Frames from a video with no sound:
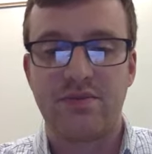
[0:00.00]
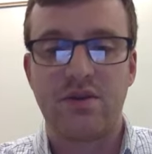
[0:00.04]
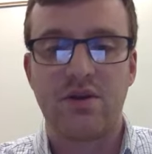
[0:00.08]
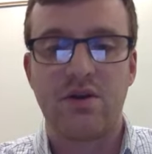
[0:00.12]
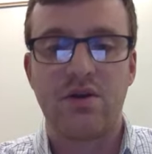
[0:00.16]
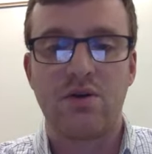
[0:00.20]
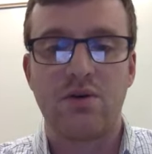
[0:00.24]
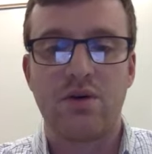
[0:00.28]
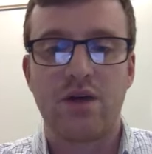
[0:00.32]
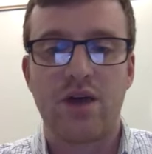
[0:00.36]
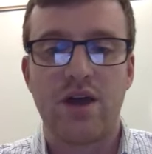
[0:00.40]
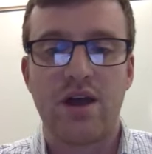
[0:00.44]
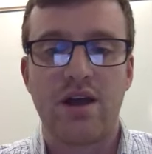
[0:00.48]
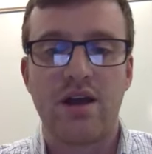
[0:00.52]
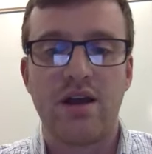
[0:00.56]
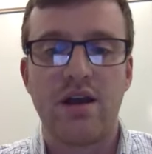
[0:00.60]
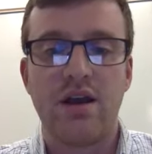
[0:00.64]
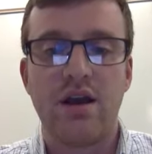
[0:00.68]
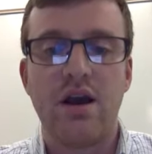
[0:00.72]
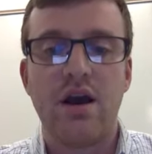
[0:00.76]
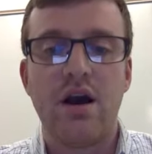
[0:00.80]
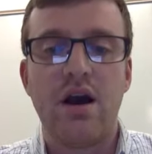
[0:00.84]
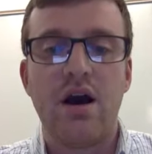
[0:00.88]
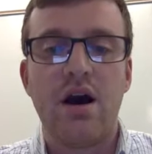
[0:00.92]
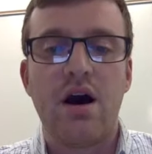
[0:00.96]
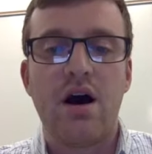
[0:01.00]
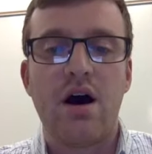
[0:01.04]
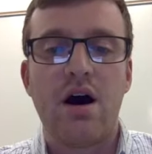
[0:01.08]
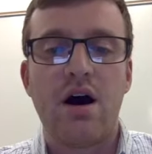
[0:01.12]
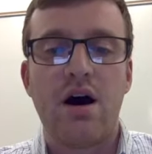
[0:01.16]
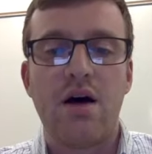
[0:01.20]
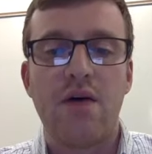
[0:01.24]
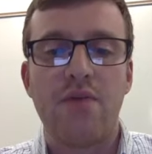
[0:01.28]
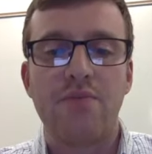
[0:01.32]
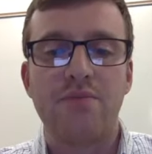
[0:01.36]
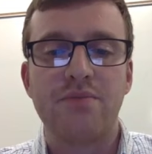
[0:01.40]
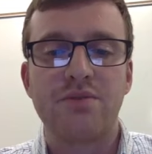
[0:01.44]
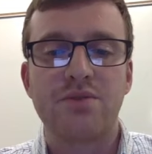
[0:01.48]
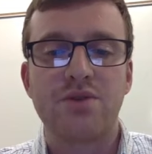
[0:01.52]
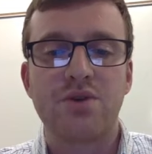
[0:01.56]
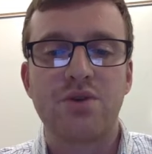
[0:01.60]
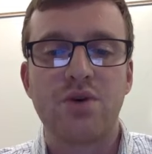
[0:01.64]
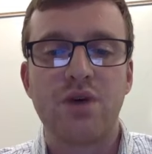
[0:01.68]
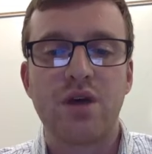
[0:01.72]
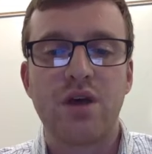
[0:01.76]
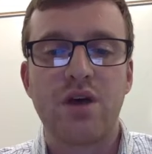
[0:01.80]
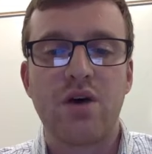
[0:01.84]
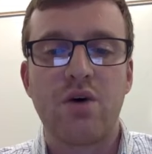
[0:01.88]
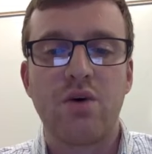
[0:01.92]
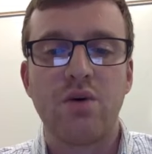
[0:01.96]
okay?
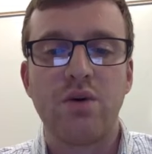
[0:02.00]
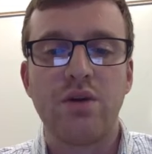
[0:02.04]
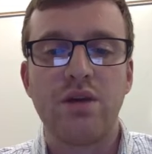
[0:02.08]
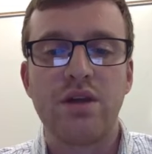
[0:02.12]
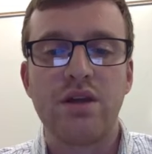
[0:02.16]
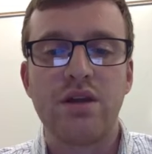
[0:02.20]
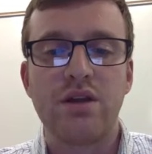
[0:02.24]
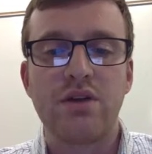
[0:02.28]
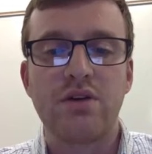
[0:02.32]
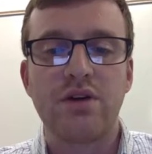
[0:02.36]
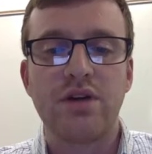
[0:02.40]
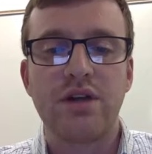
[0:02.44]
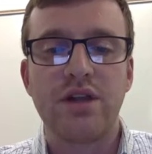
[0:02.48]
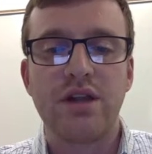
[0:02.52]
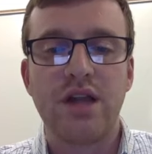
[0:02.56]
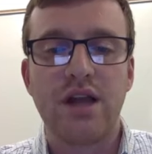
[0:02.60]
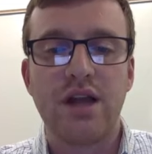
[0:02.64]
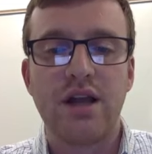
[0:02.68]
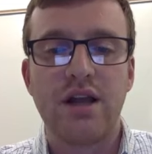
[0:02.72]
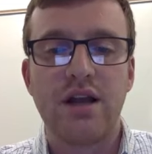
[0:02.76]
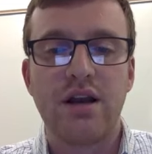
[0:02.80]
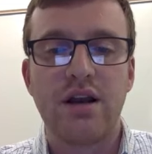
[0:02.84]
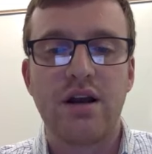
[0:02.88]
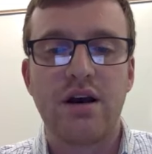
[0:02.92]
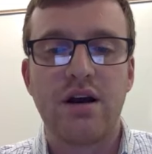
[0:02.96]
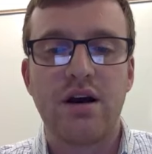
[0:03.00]
So only the green light